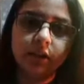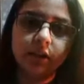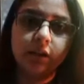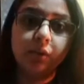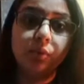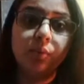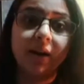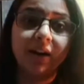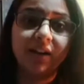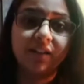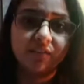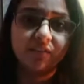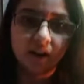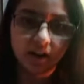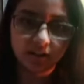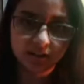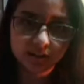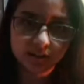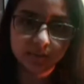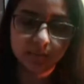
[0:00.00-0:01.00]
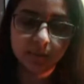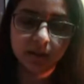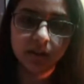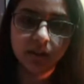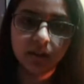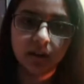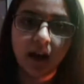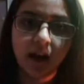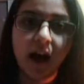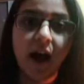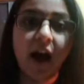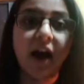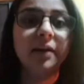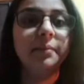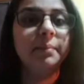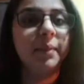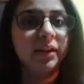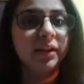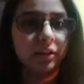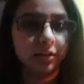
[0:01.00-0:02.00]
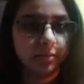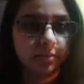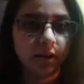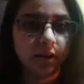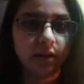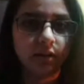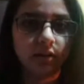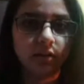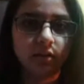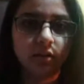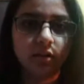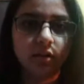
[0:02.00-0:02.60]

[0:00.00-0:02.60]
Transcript: lead to advancement and betterment